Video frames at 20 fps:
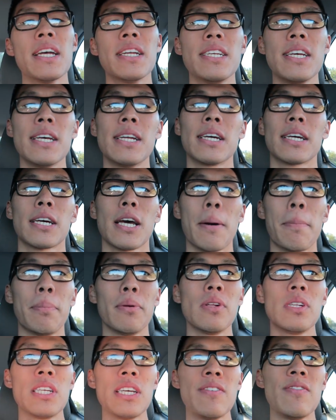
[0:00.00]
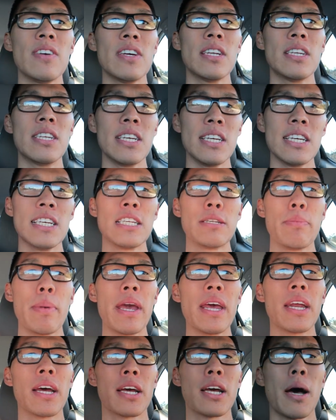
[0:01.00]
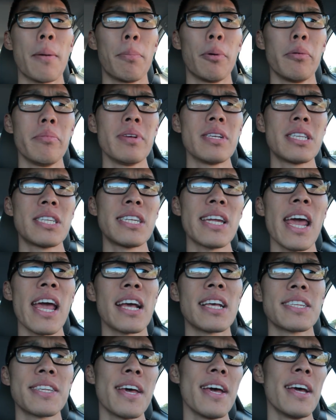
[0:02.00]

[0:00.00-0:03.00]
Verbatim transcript: did a couple DVDs Made a couple mistakes